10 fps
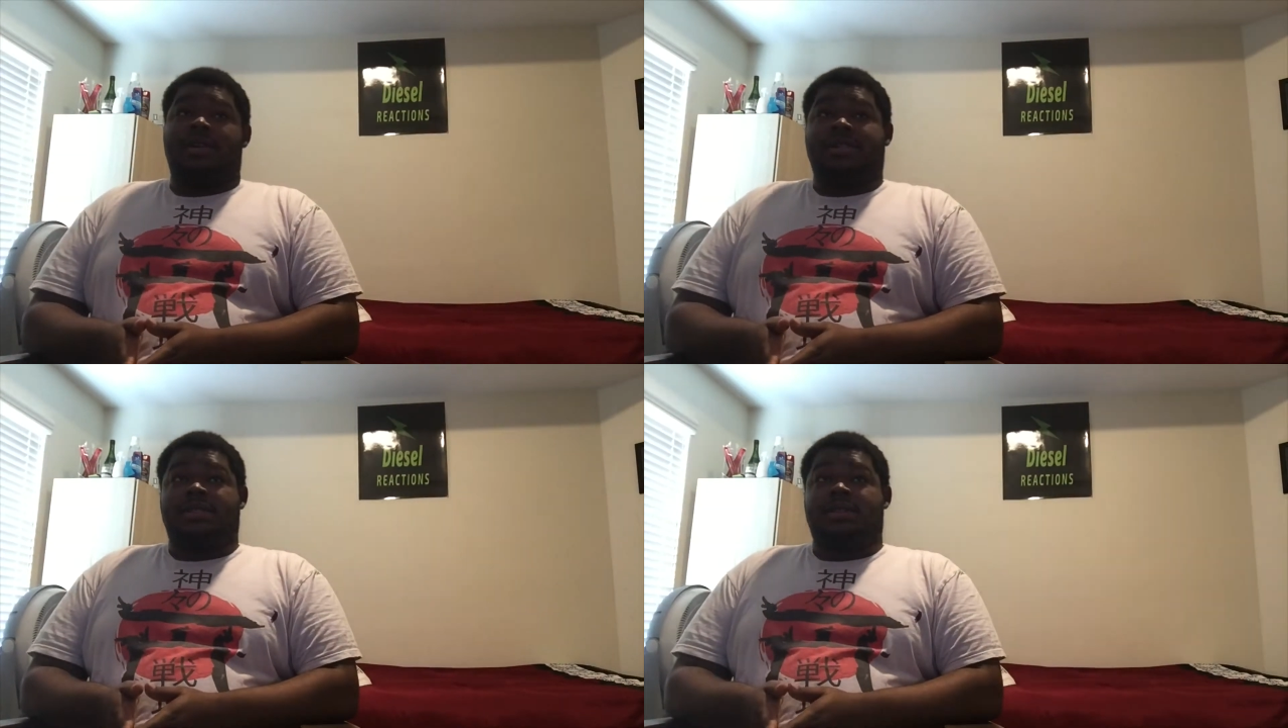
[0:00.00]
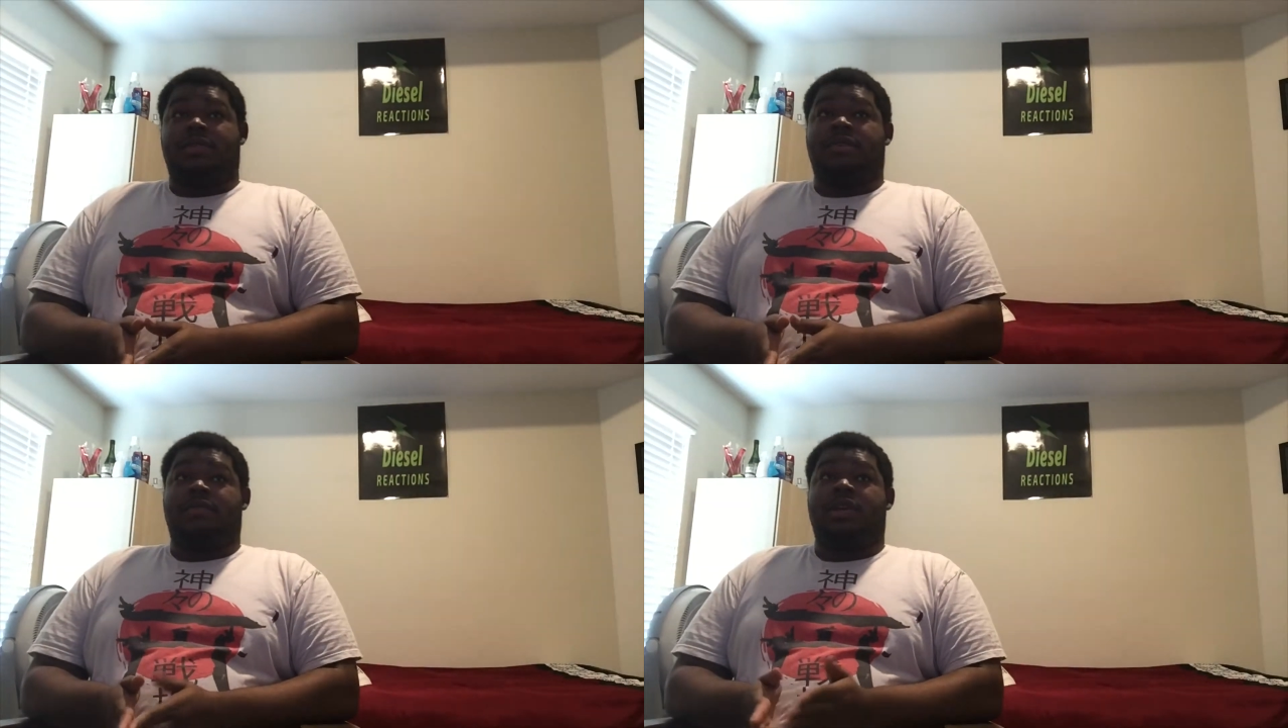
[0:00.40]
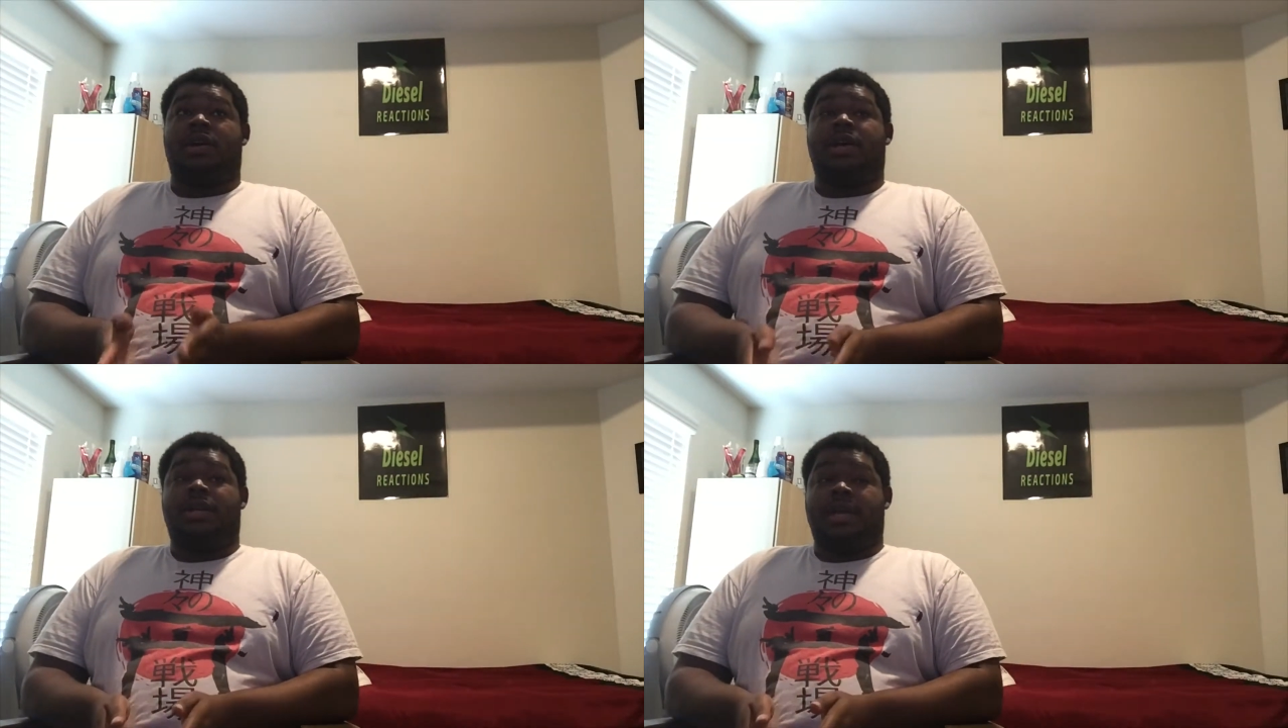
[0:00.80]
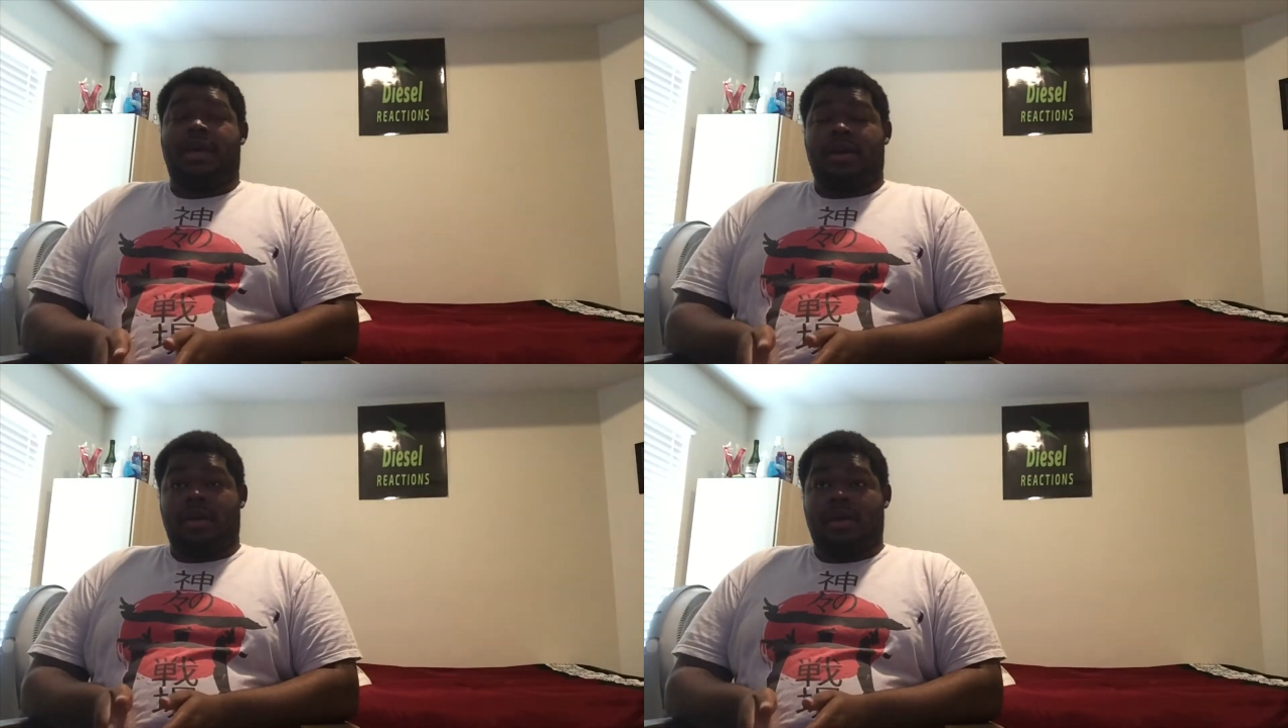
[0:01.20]
also, if y'all had
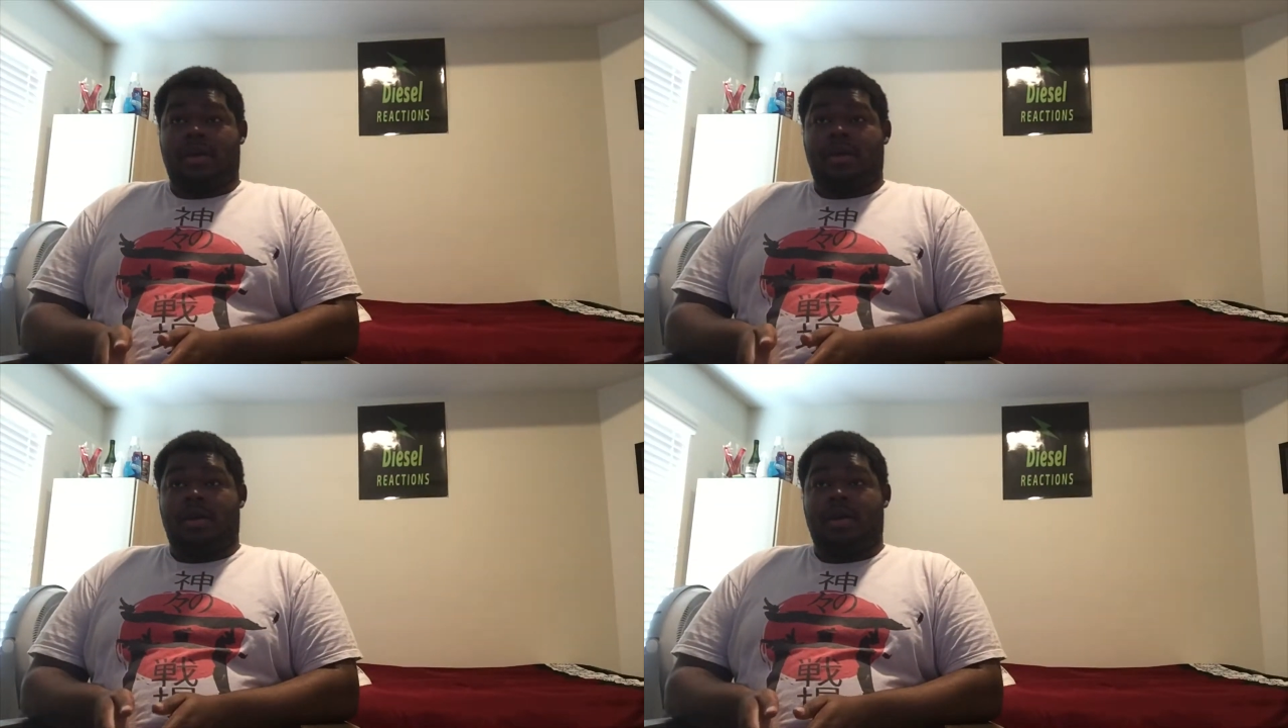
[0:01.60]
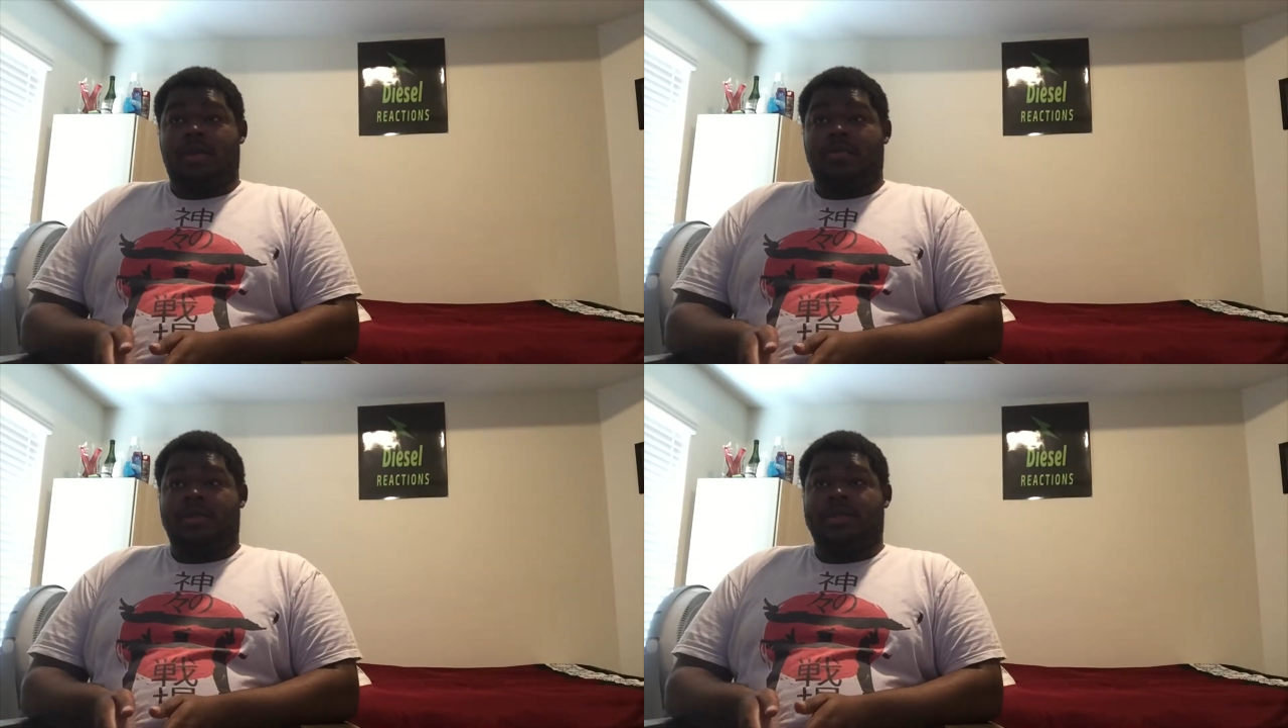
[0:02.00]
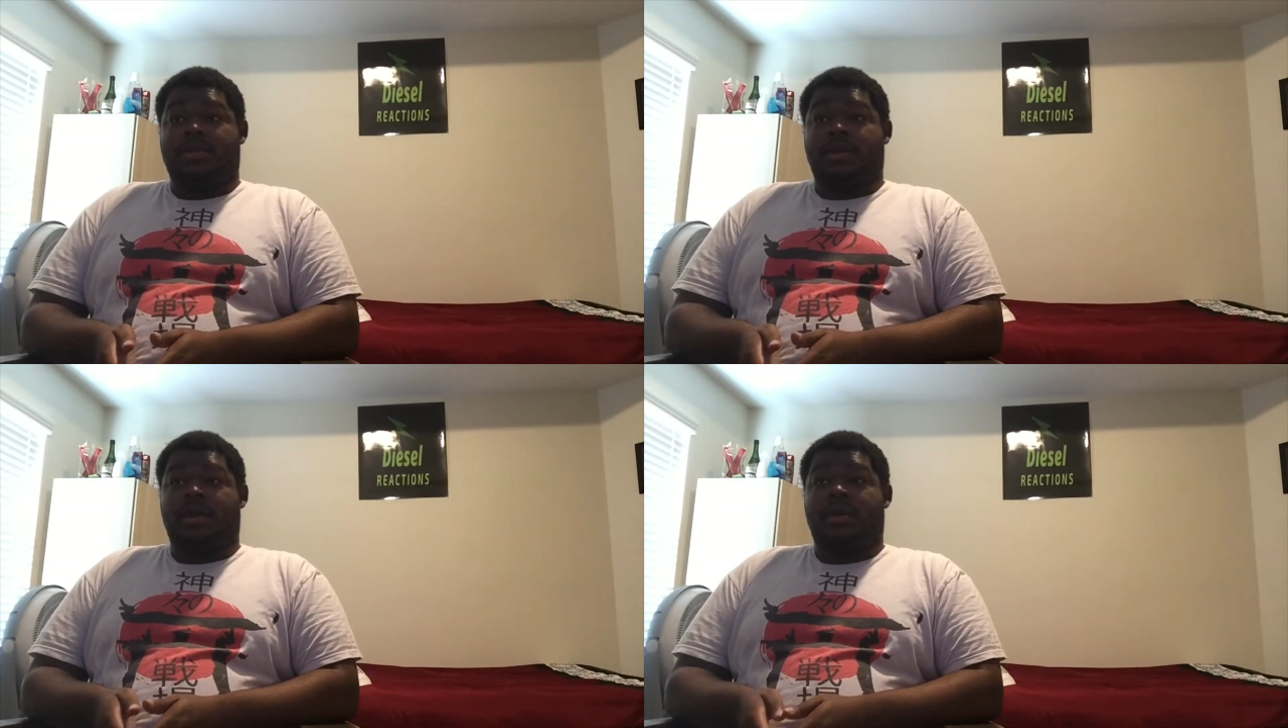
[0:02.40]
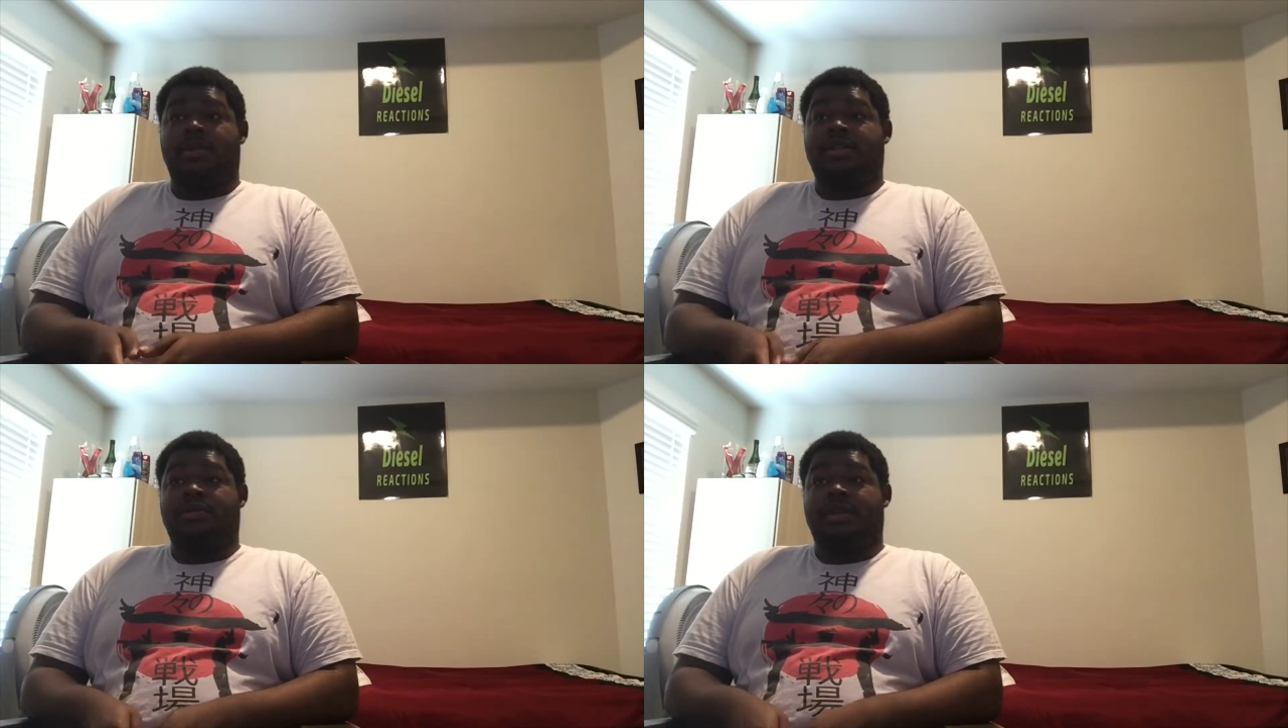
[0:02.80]
not heard, heard what's going
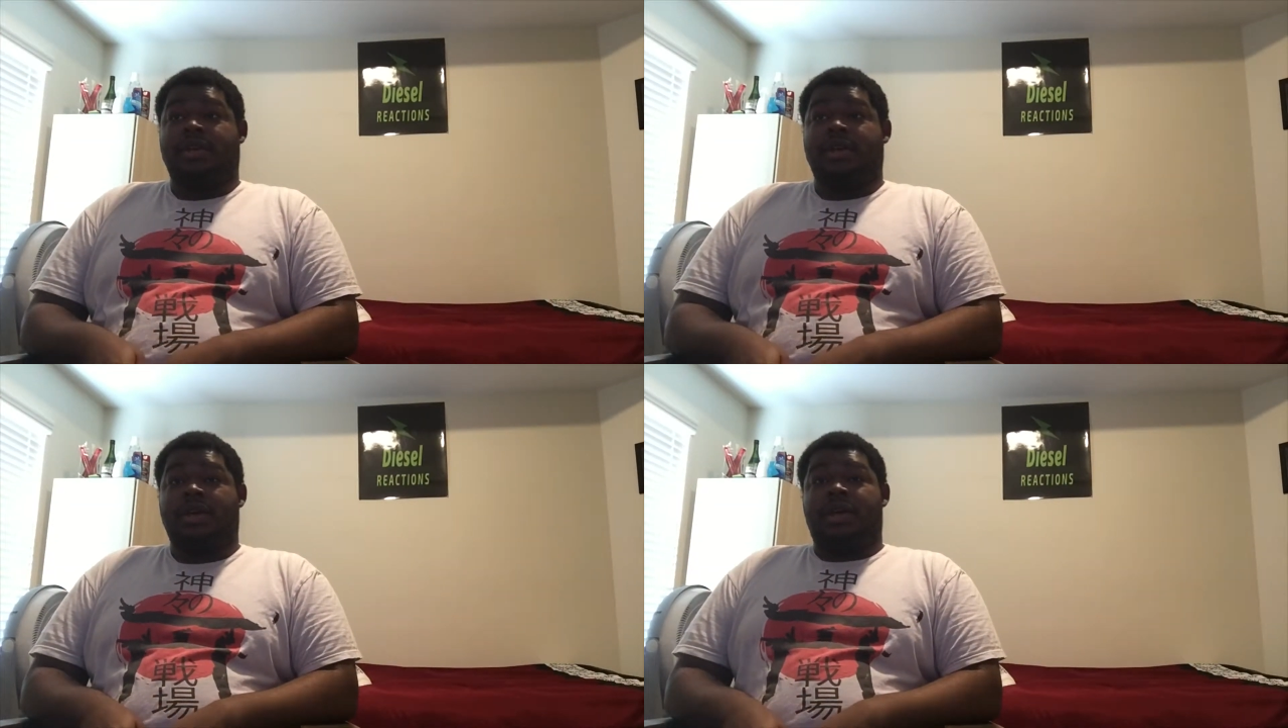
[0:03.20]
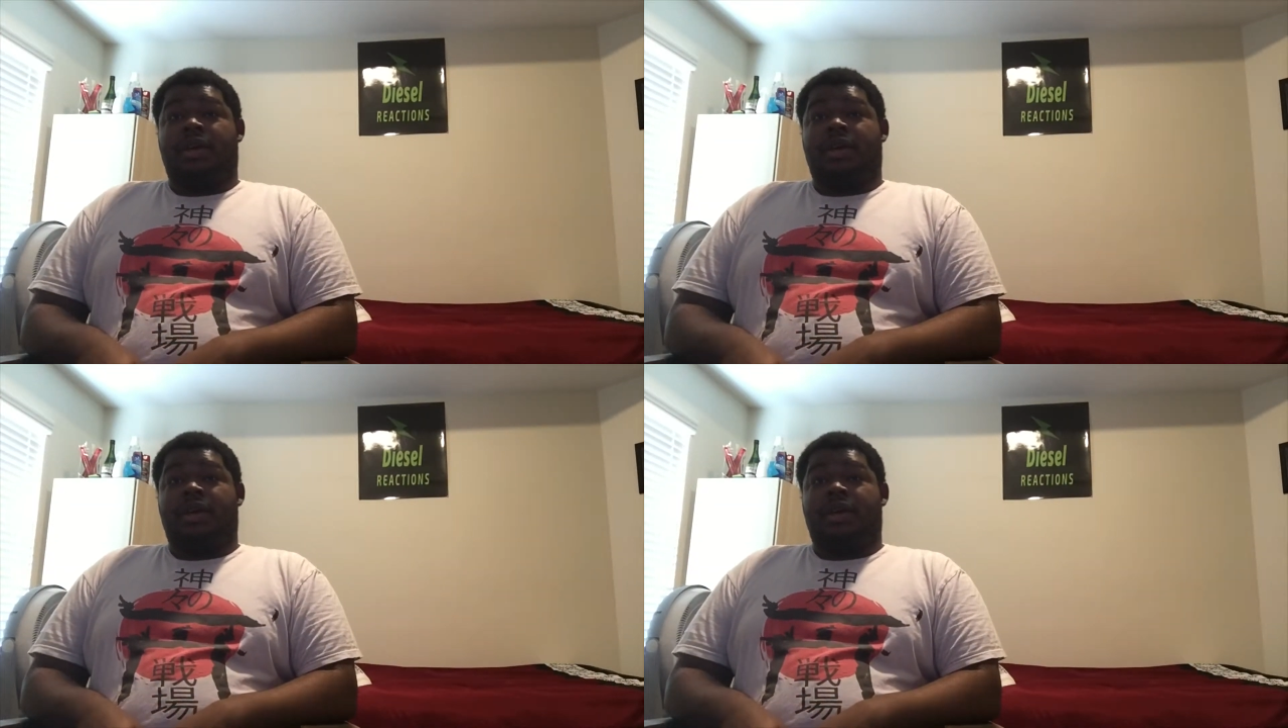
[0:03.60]
on this week,